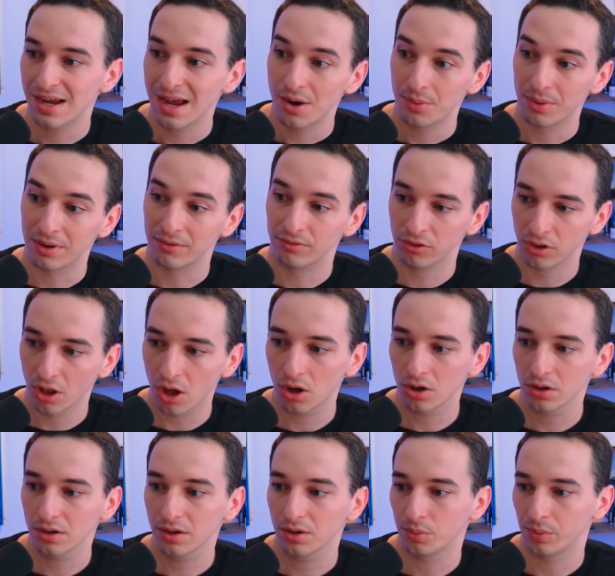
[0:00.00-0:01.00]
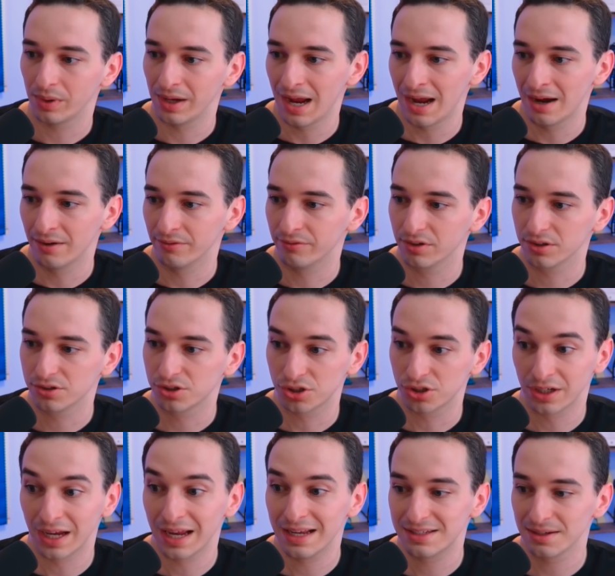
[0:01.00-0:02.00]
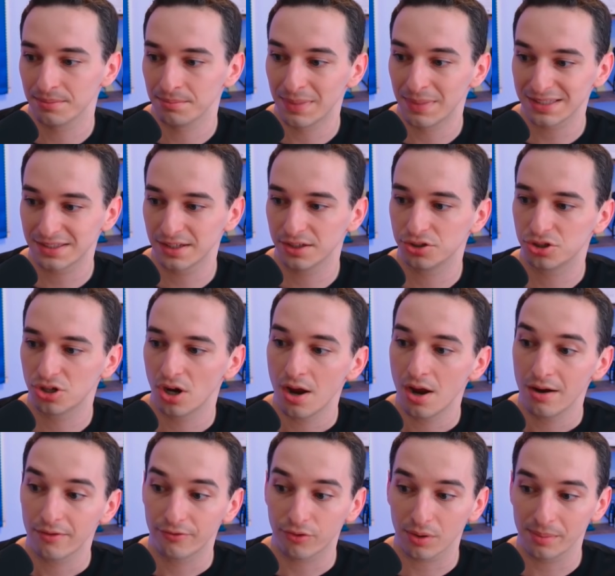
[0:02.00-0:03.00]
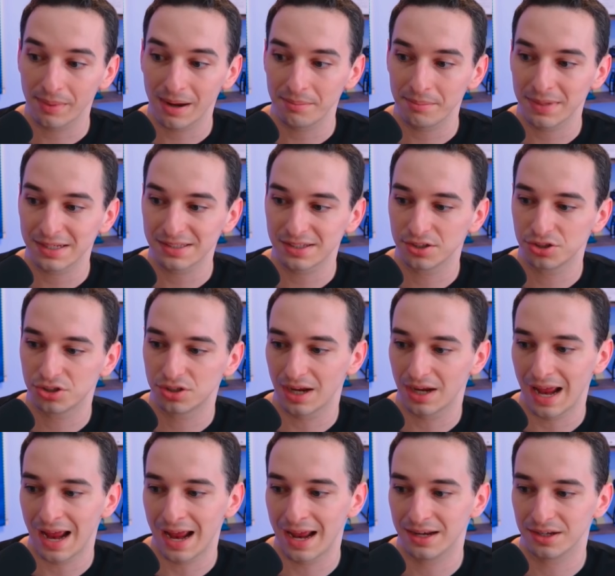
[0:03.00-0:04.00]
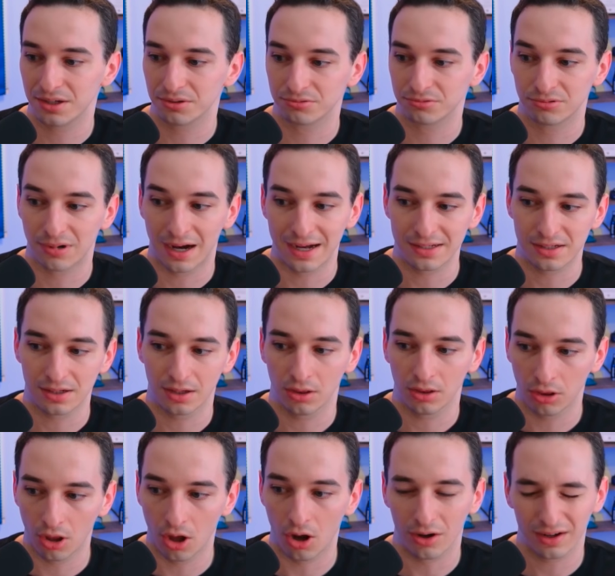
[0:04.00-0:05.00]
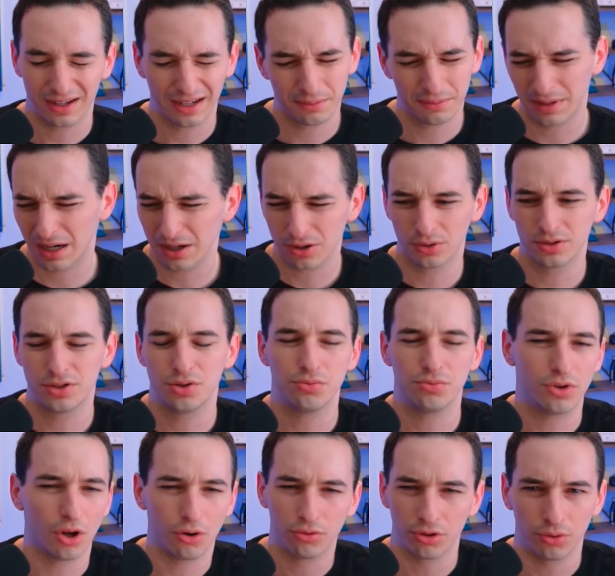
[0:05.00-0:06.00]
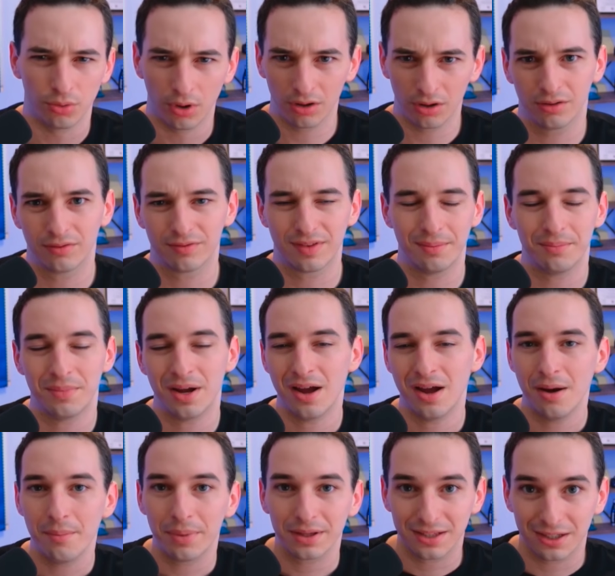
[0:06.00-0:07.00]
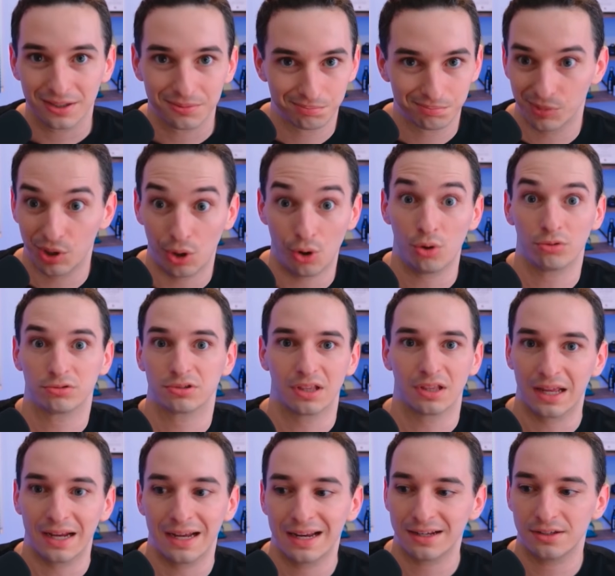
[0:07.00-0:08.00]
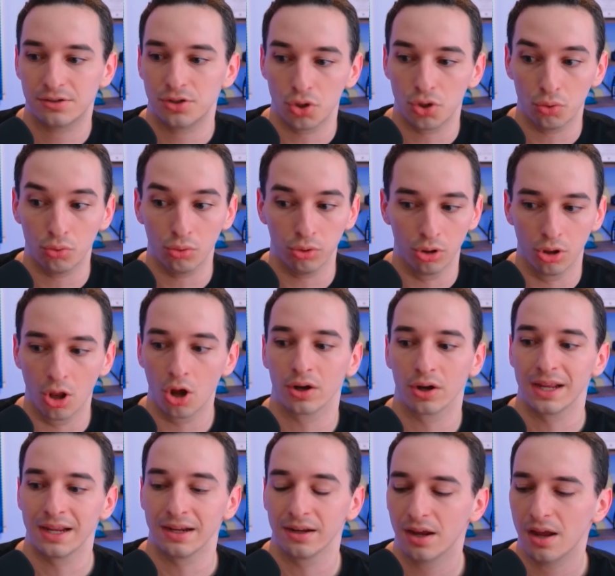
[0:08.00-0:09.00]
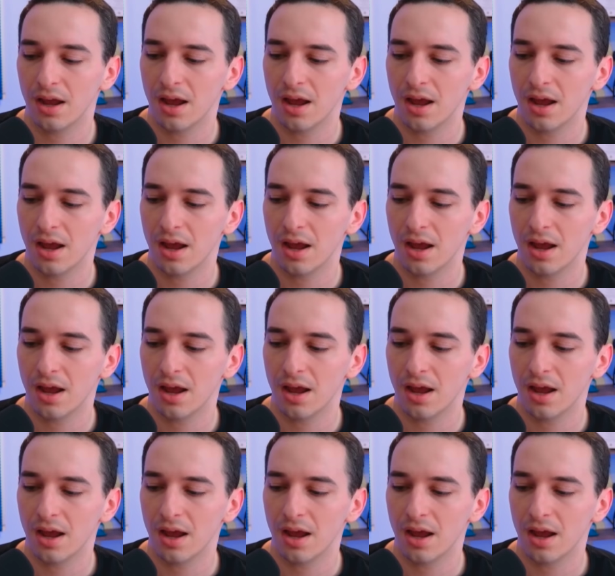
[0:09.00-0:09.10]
We have log, we have create message, format message, and write log. And I'm not going to go through all of them, but they're all related to logging.